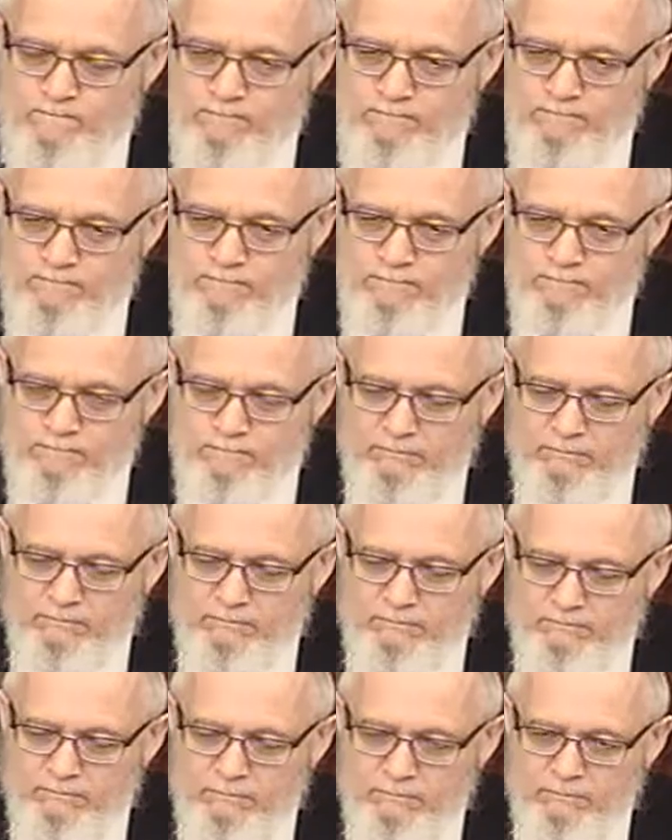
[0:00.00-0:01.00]

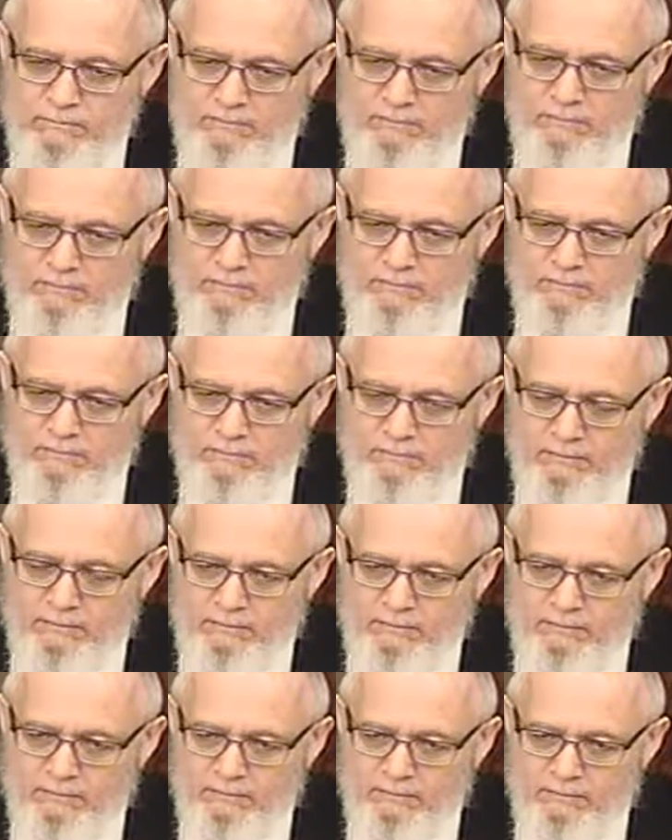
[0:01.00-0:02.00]

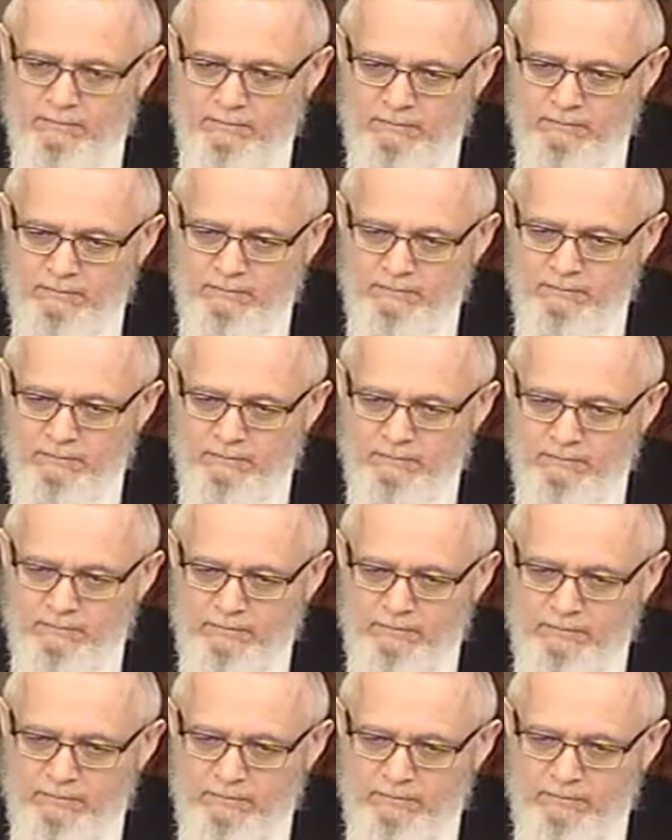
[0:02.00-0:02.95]
(silence)